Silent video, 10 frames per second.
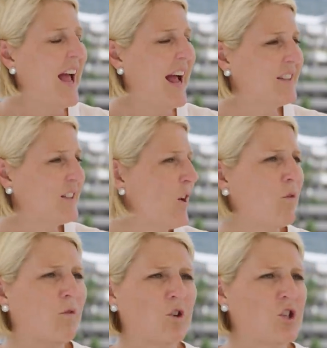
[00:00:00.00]
And so
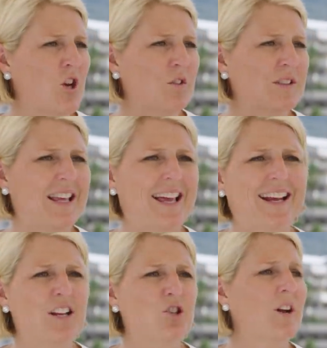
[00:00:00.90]
for shows like
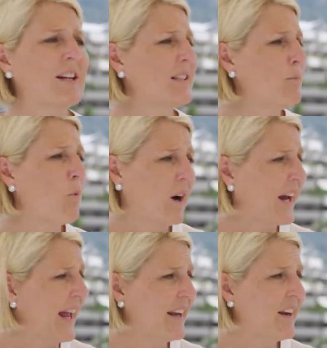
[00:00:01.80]
a Tracy
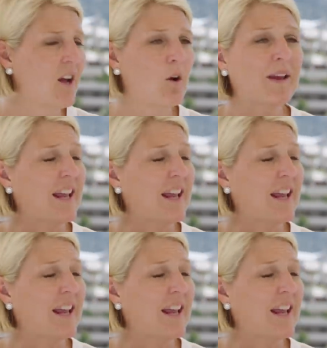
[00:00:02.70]
Morgan, we